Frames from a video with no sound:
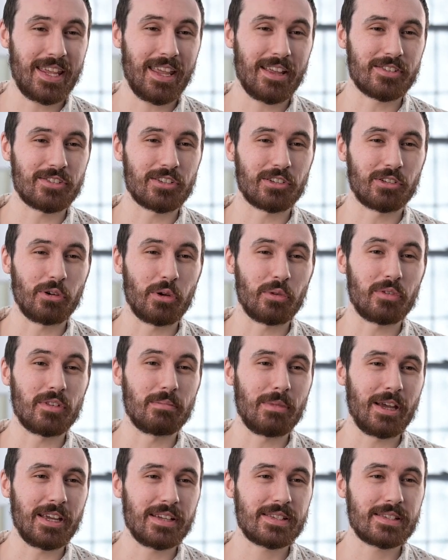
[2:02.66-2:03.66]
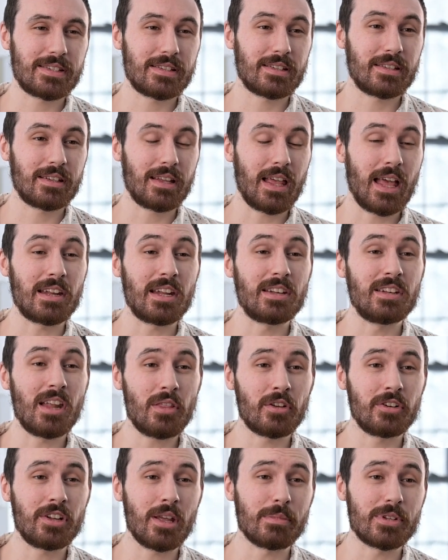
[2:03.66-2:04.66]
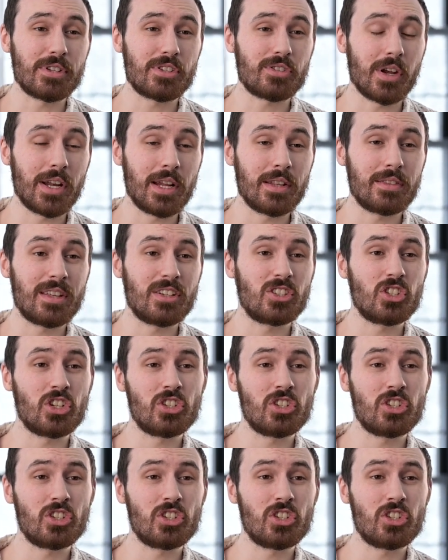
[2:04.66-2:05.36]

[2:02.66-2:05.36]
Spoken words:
cancer growth in mice. And another demonstrated that